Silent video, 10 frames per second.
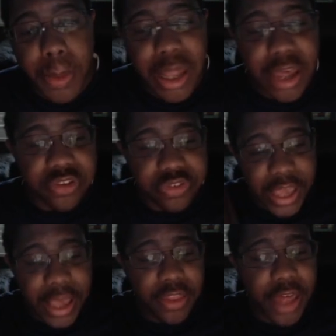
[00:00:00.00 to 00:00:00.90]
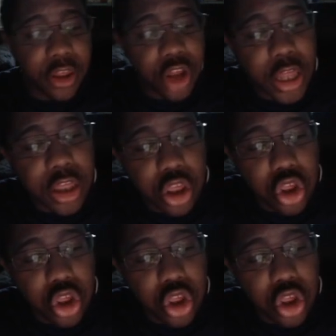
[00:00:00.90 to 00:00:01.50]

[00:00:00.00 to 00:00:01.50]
like, saying that, yeah, like,